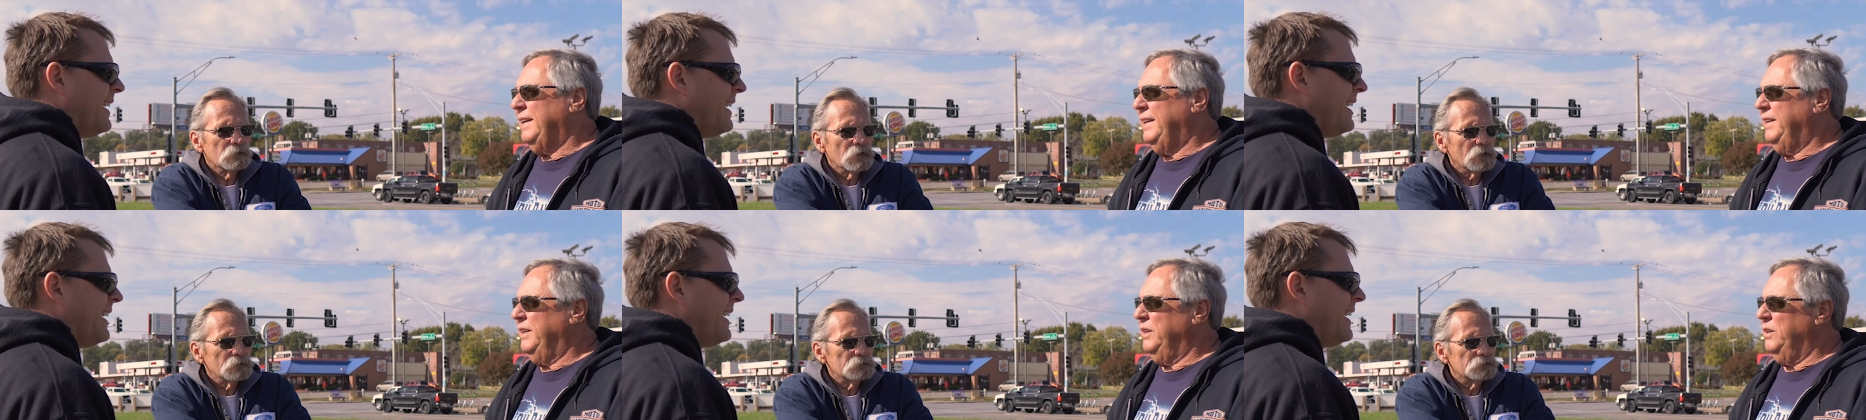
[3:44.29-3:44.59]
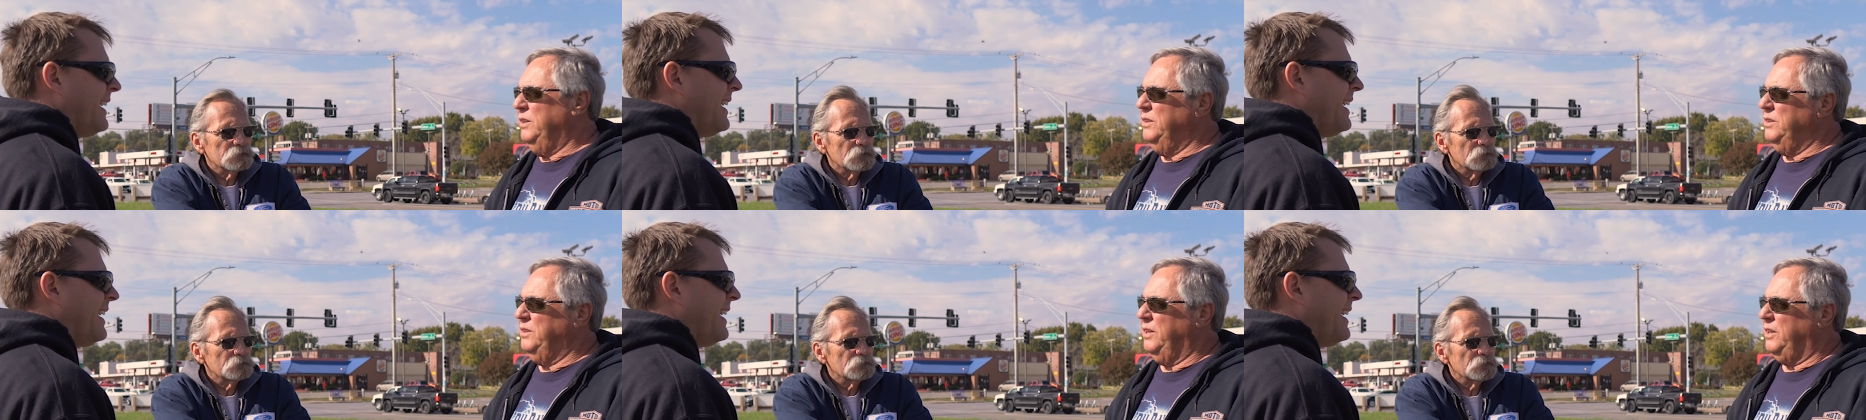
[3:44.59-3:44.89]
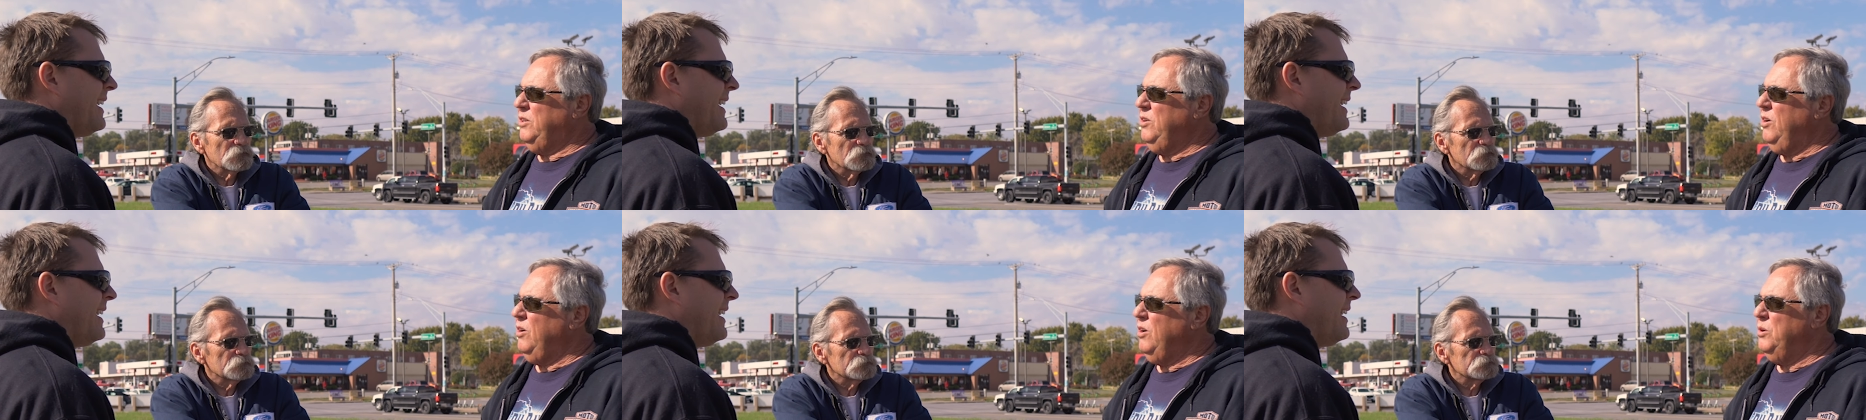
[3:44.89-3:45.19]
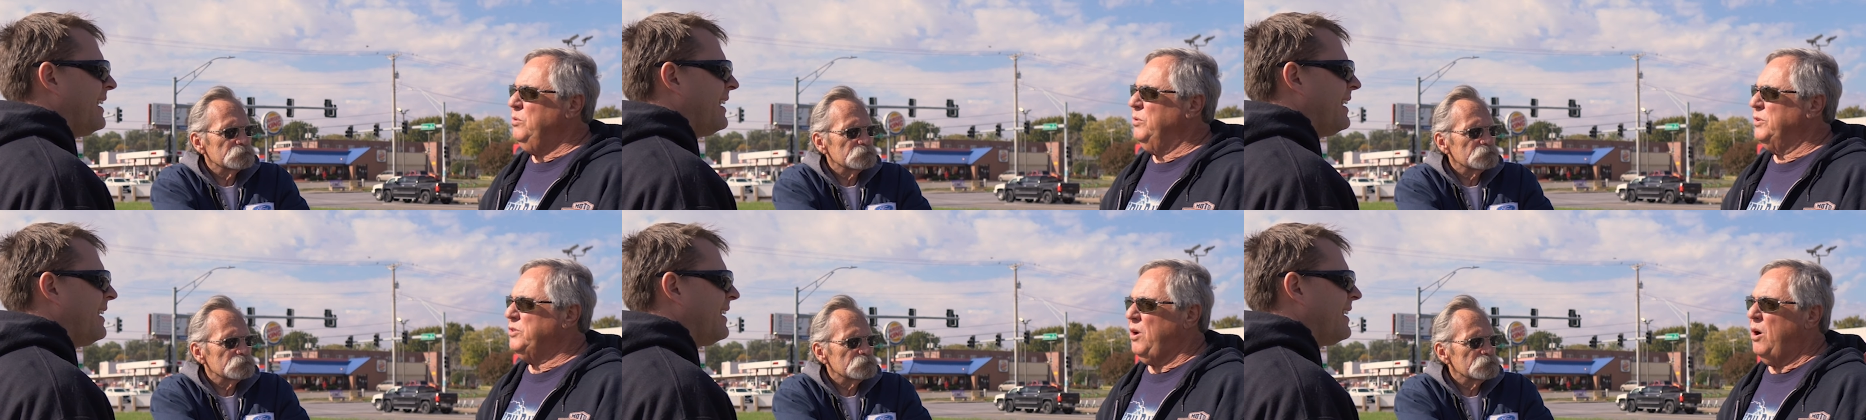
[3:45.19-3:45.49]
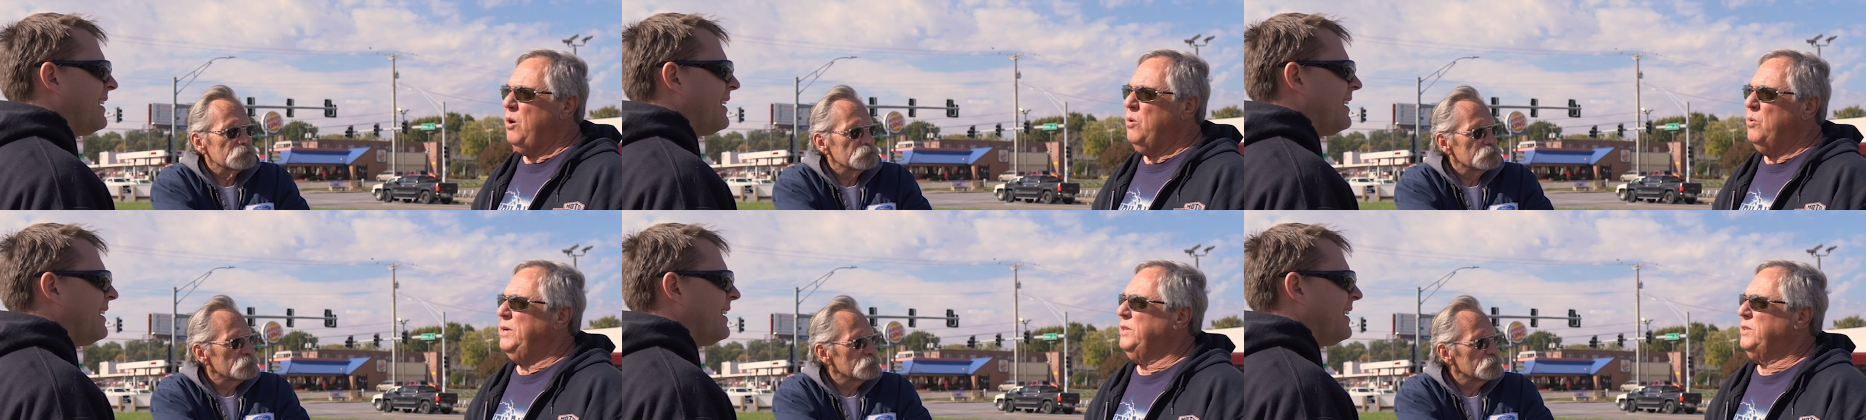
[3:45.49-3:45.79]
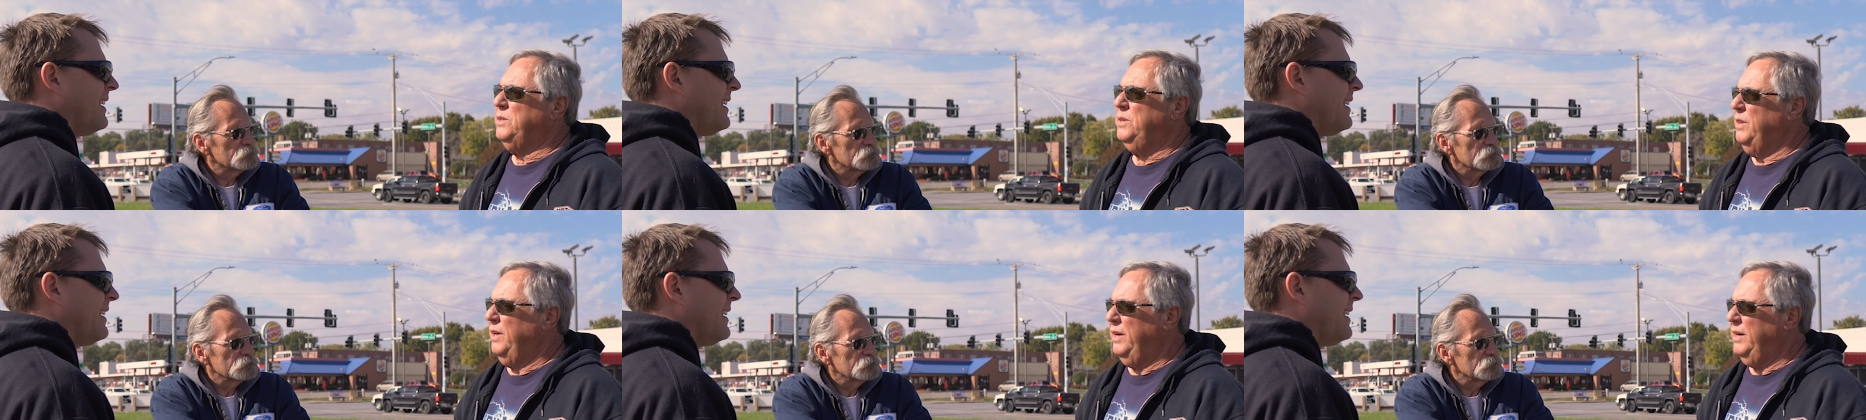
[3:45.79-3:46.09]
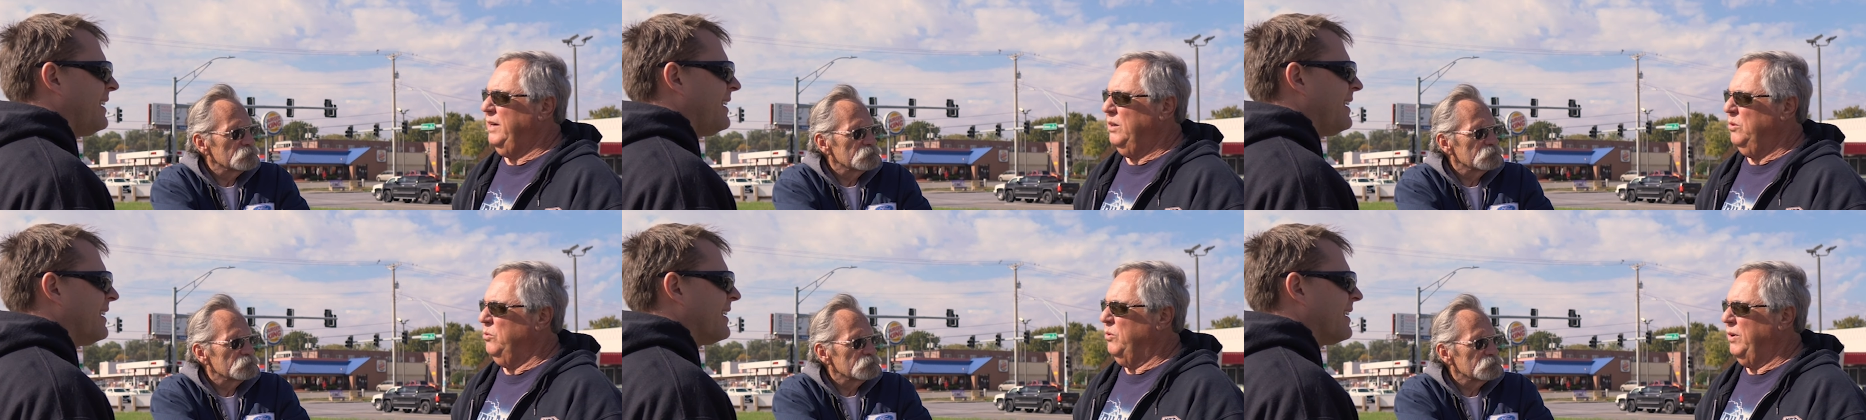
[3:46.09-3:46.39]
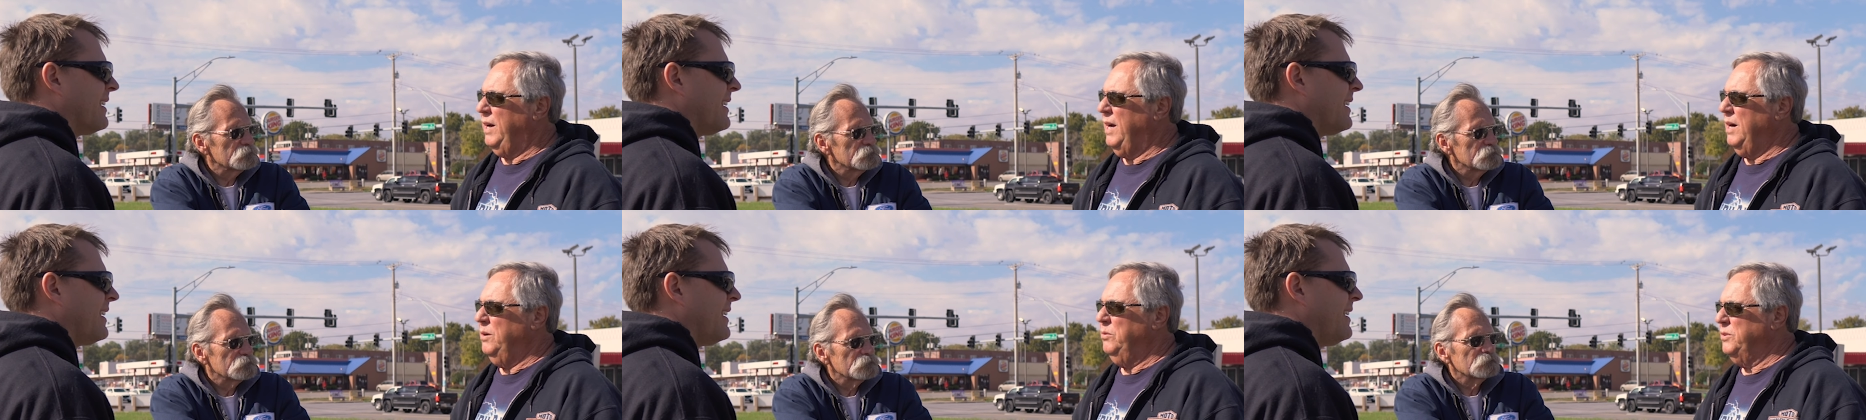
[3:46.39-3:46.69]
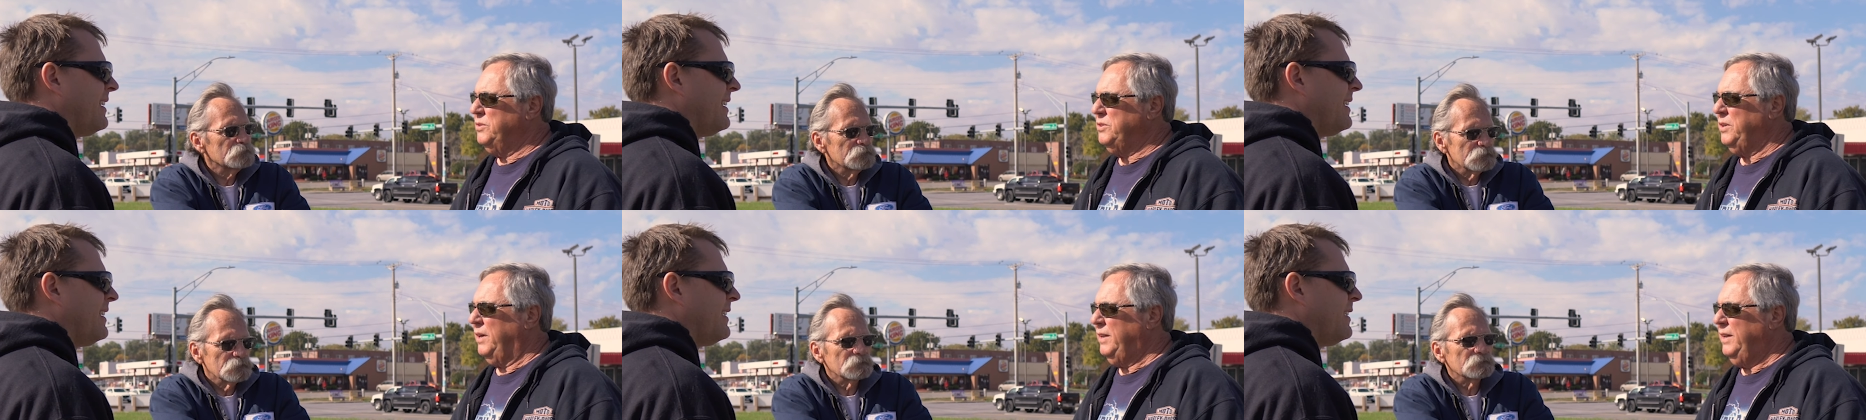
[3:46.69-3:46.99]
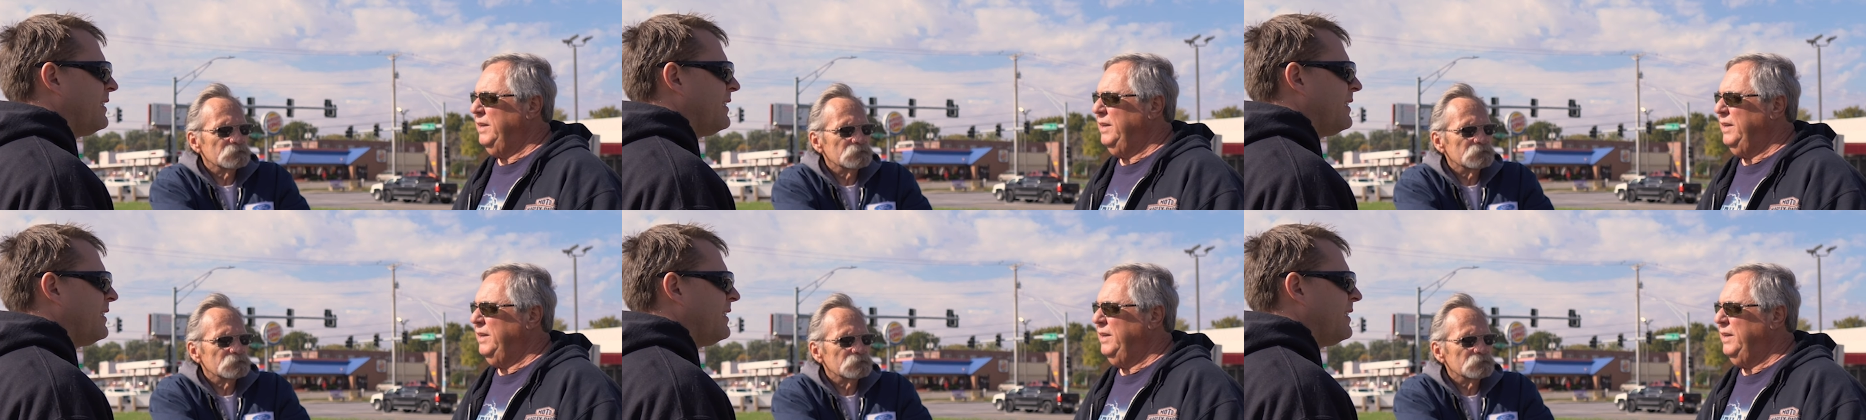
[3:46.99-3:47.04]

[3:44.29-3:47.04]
Speaker 1: You know, the car was always there when I was a